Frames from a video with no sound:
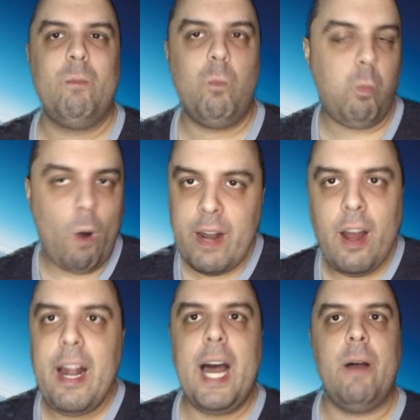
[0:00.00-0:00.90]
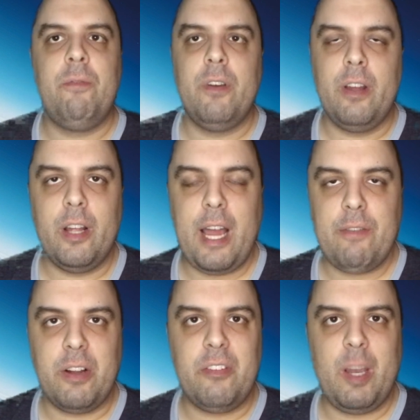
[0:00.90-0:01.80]
Why not have
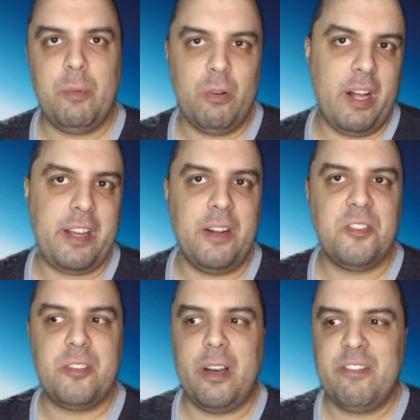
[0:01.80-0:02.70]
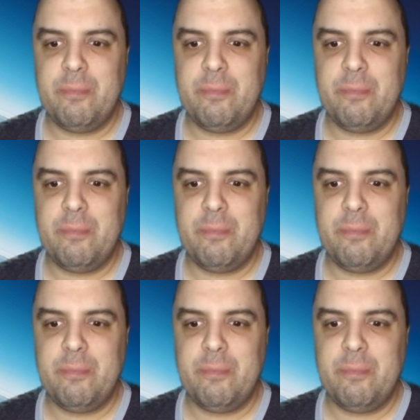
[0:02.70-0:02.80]
a good time and do all that kind of stuff?